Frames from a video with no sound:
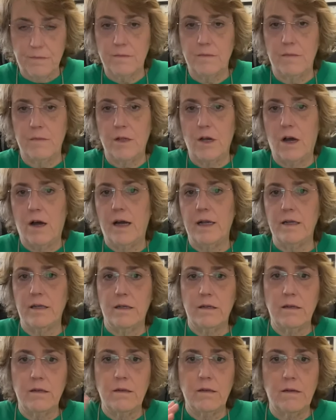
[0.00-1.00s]
not
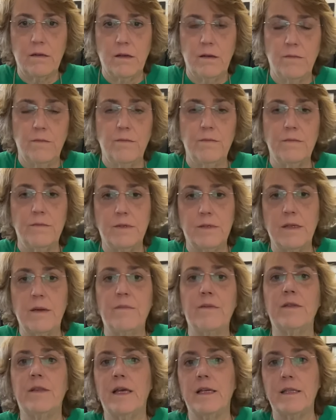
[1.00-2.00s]

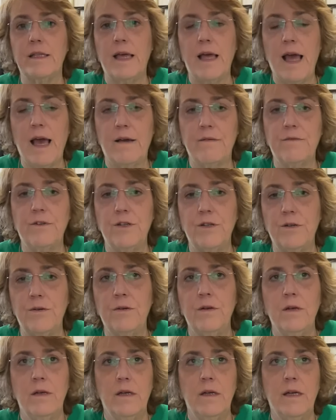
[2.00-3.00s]
something that they have to
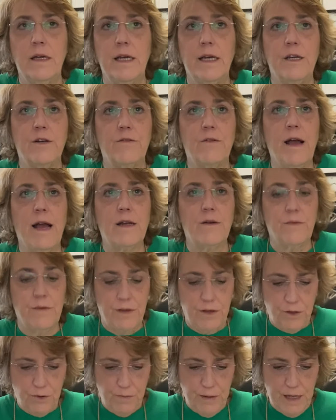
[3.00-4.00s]
interact with
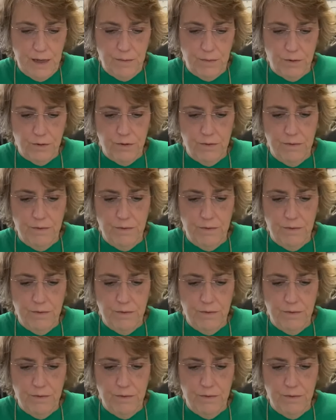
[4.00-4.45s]
other people.